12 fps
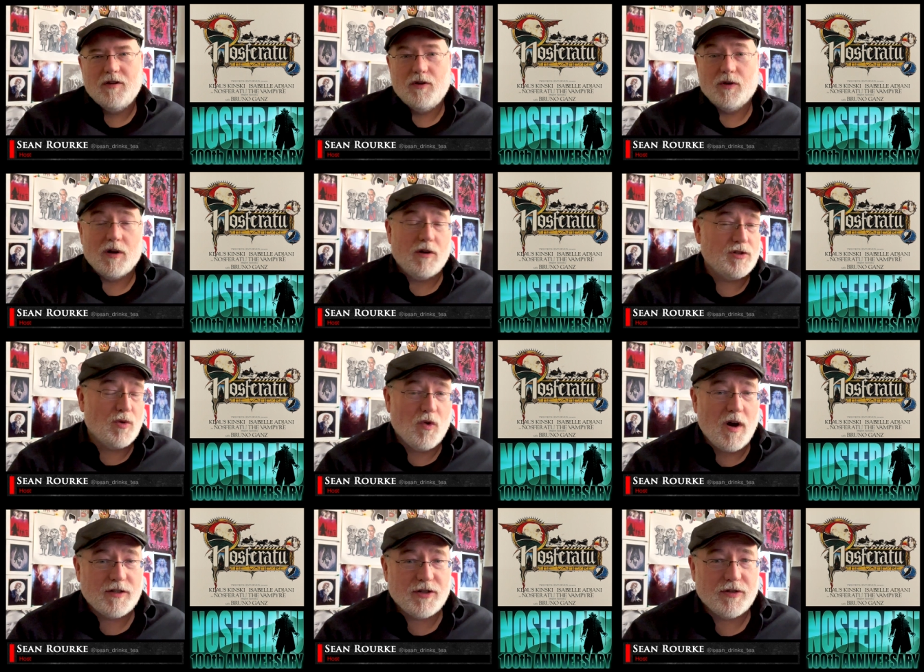You can also
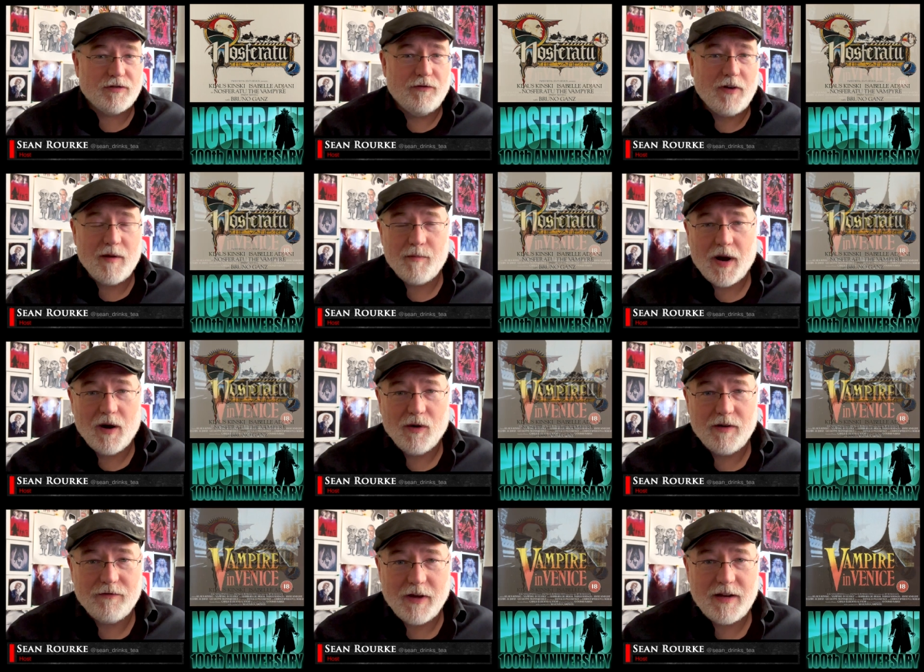watch Vampire
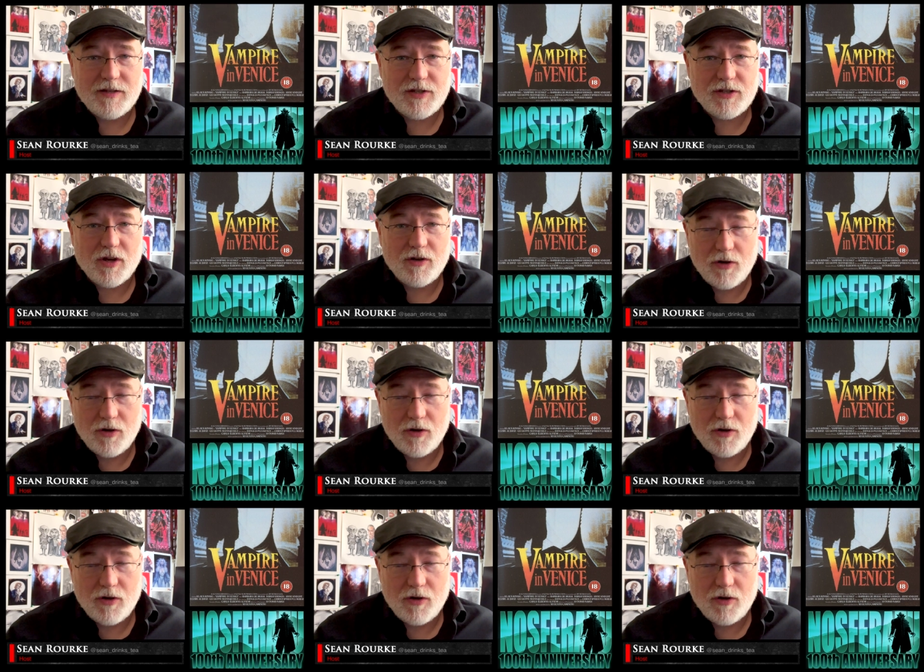in Venice,